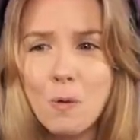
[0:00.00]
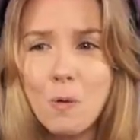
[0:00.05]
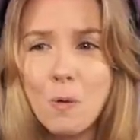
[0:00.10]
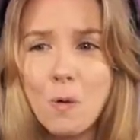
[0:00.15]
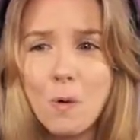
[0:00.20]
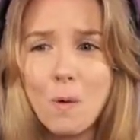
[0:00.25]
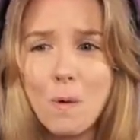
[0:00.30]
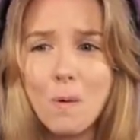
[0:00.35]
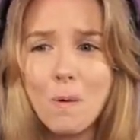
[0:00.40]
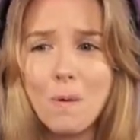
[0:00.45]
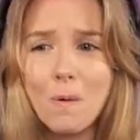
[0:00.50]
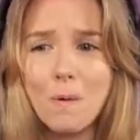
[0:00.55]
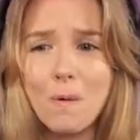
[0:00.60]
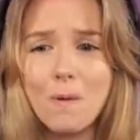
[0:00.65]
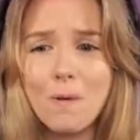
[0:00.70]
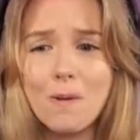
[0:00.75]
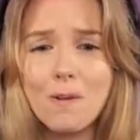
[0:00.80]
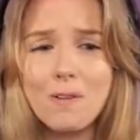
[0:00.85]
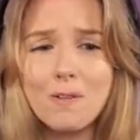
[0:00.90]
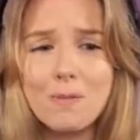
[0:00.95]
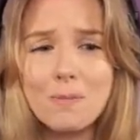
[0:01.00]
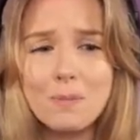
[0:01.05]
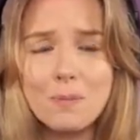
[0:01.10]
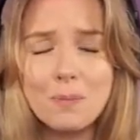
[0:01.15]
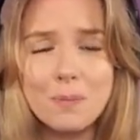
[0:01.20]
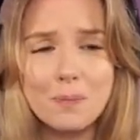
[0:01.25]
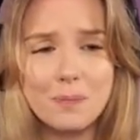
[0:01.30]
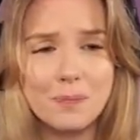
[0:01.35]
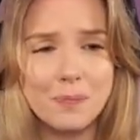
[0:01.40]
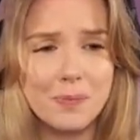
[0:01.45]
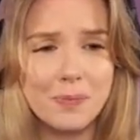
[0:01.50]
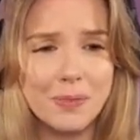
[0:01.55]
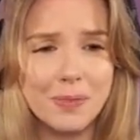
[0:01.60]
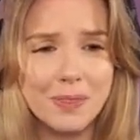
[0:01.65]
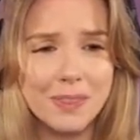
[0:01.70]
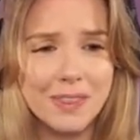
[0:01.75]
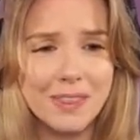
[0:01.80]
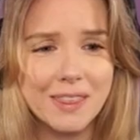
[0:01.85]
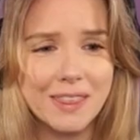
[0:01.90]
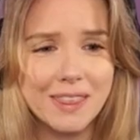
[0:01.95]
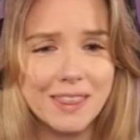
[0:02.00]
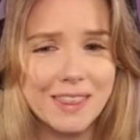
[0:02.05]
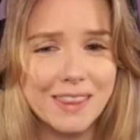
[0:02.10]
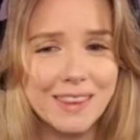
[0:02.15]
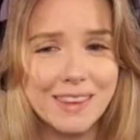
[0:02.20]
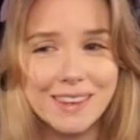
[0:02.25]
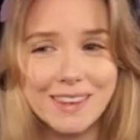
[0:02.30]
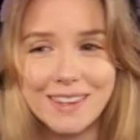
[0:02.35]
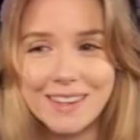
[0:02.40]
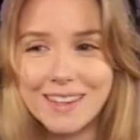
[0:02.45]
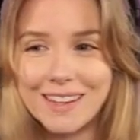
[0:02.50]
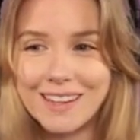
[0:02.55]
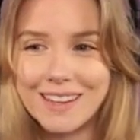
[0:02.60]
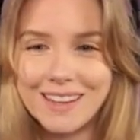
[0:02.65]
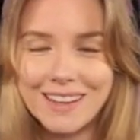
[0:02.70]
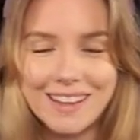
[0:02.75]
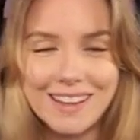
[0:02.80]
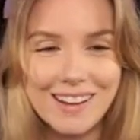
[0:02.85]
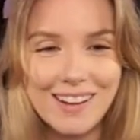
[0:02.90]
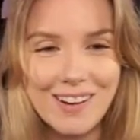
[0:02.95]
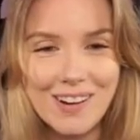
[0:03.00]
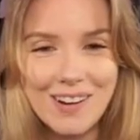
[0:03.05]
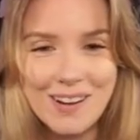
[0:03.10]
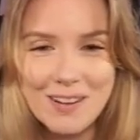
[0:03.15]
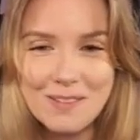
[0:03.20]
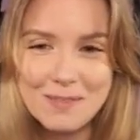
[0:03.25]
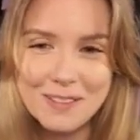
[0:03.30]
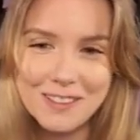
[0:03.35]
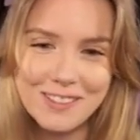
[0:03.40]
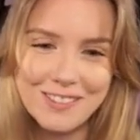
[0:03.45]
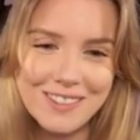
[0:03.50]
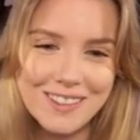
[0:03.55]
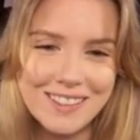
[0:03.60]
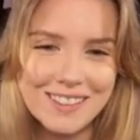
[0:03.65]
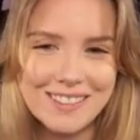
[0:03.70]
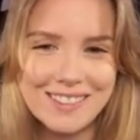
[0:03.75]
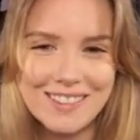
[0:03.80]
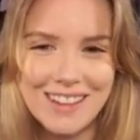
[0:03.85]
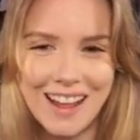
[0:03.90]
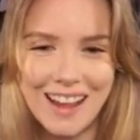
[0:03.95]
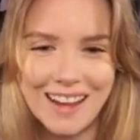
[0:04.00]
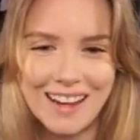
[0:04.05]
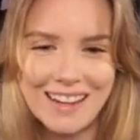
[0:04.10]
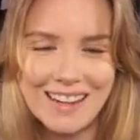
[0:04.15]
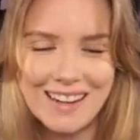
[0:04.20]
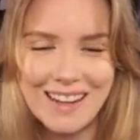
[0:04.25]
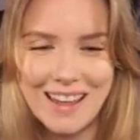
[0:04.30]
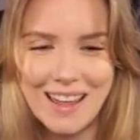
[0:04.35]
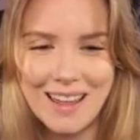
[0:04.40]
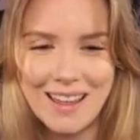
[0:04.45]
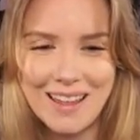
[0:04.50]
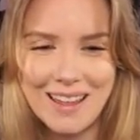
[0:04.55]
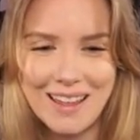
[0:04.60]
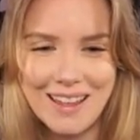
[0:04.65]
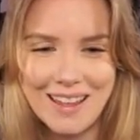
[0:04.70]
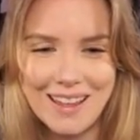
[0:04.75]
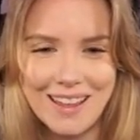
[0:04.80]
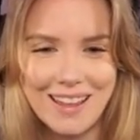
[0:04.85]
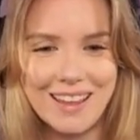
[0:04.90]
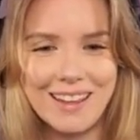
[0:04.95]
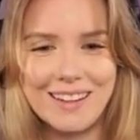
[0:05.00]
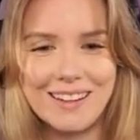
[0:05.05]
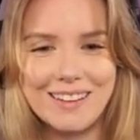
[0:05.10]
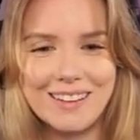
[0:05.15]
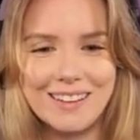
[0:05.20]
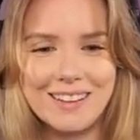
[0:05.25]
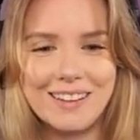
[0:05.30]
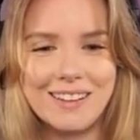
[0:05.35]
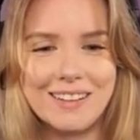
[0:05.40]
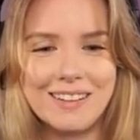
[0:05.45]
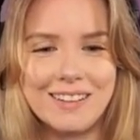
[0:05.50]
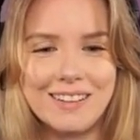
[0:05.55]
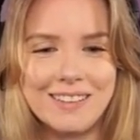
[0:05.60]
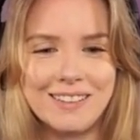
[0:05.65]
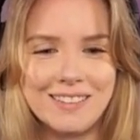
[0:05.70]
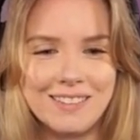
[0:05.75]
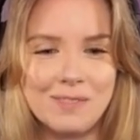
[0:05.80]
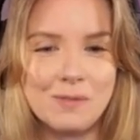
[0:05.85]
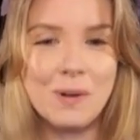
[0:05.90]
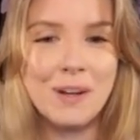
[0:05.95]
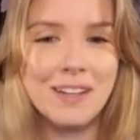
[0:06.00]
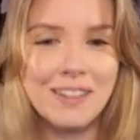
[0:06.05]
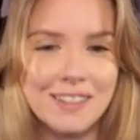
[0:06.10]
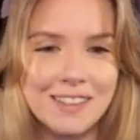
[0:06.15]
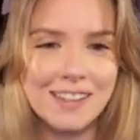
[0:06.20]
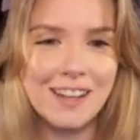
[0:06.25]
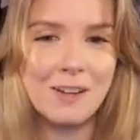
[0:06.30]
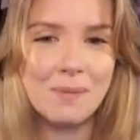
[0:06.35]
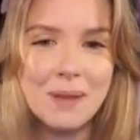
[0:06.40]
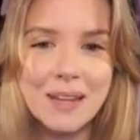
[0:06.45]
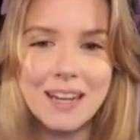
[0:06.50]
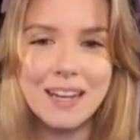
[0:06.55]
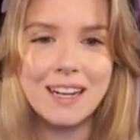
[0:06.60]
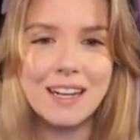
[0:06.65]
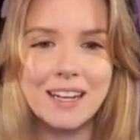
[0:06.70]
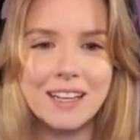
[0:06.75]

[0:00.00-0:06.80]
Ooh. You. I'm so excited. When is it coming?